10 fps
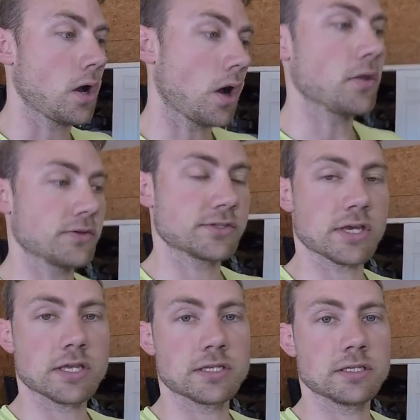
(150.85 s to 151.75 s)
all of a
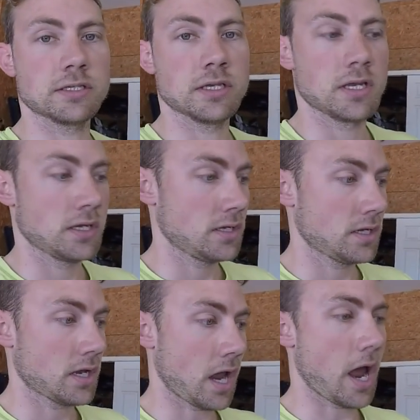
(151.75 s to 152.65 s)
sudden,
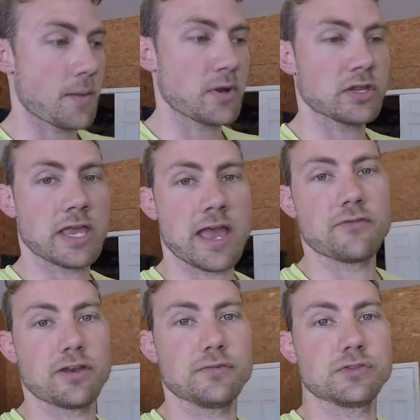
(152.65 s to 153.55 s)
I barely
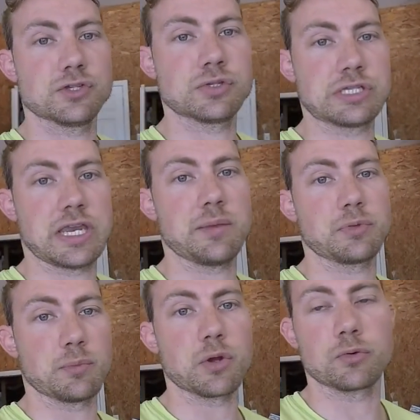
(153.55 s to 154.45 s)
have enough juice to
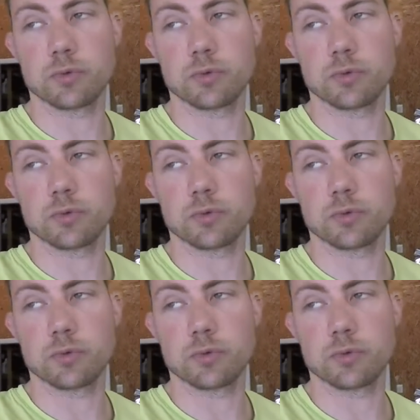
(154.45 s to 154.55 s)
keep the motor